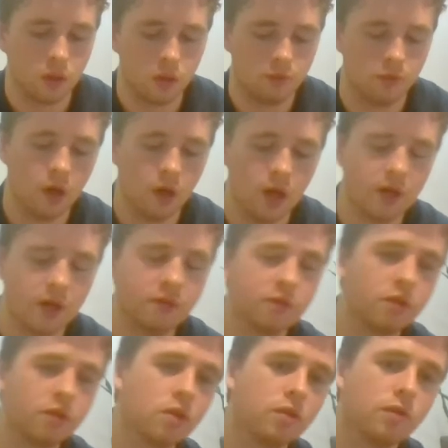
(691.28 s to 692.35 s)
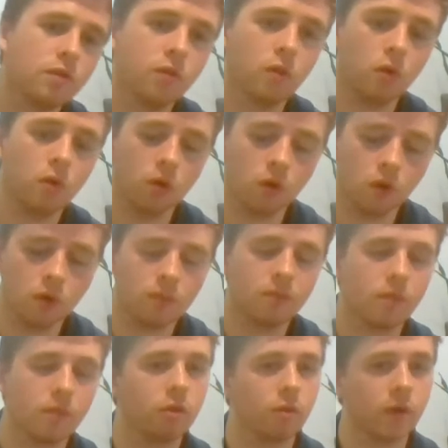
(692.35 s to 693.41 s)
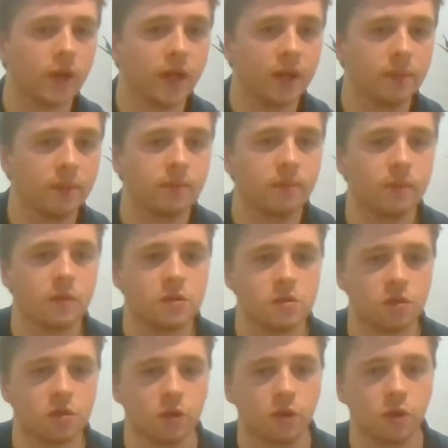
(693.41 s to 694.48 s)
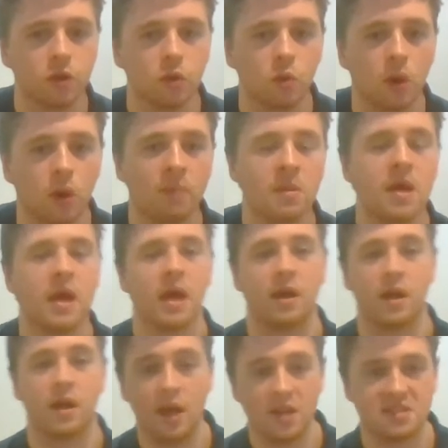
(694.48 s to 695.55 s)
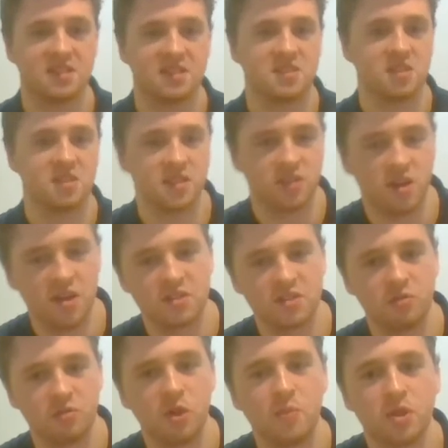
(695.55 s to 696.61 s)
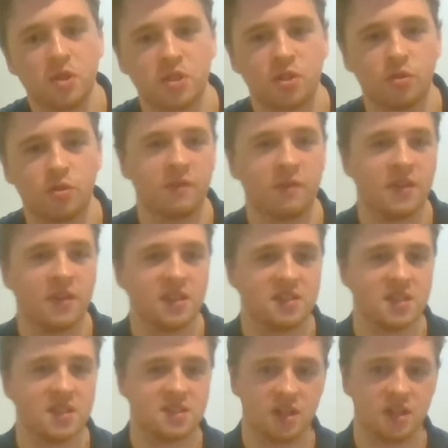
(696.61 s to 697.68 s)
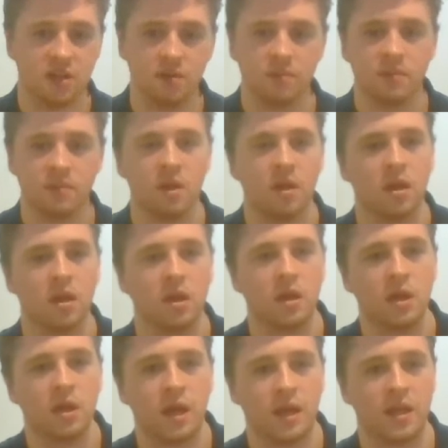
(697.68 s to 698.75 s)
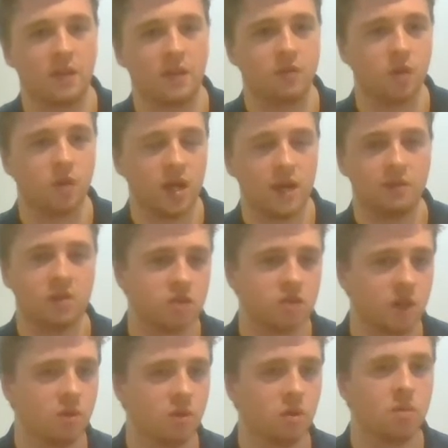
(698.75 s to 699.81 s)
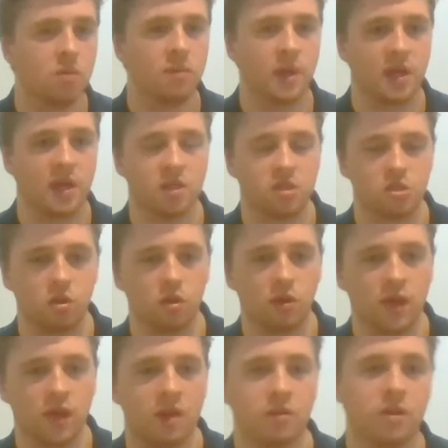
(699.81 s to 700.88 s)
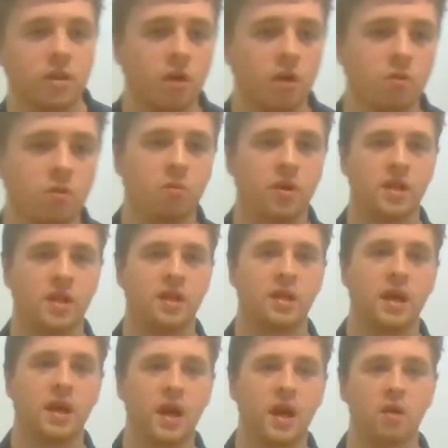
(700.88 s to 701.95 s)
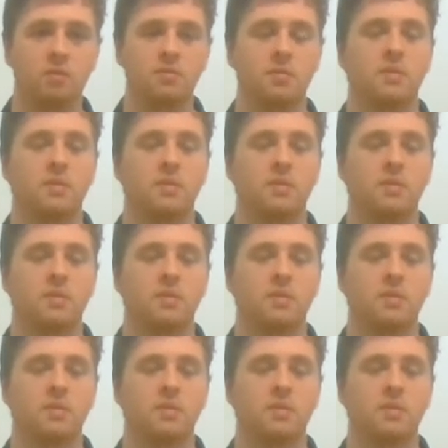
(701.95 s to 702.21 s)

Five, 4, 3, 2, 1. And our last exercise, guys, so really pushing through our V sets here. Again, if you are having trouble, making sure that, we're bringing our